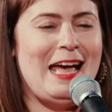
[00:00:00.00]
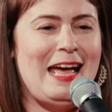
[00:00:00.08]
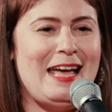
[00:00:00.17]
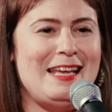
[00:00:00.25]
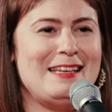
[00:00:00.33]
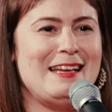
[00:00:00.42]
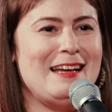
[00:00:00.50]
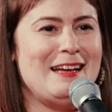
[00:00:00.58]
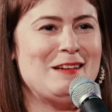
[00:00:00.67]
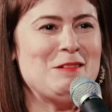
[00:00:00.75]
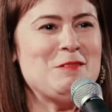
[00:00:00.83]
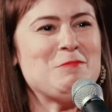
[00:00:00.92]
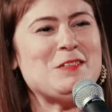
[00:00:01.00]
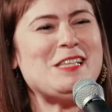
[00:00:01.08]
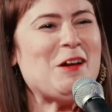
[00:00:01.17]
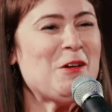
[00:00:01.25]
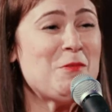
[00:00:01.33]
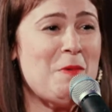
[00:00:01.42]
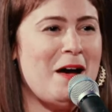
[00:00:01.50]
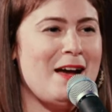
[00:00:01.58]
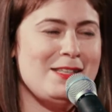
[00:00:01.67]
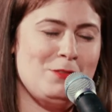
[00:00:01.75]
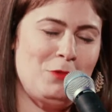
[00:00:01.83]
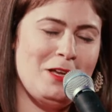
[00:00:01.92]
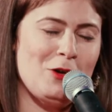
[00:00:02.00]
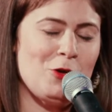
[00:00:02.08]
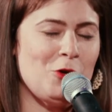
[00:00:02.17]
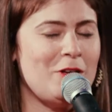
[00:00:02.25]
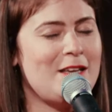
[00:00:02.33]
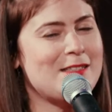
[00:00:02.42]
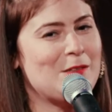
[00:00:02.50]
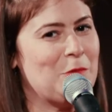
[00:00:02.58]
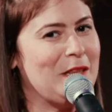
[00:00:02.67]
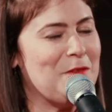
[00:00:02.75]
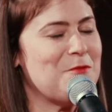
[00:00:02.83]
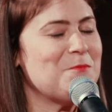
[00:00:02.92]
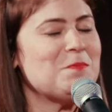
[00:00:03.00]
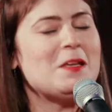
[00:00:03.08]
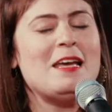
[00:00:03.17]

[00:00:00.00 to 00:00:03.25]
And we say our goodbyes, and we get our cookies, and we leave.